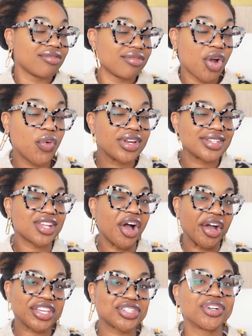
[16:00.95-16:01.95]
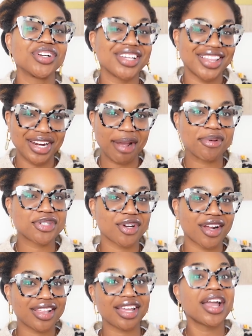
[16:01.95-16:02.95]
No one saw externally that I was
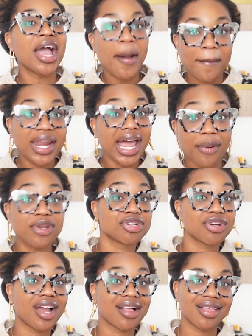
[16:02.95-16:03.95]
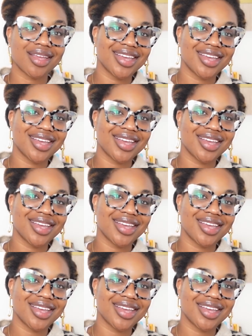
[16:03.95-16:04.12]
struggling, but I was struggling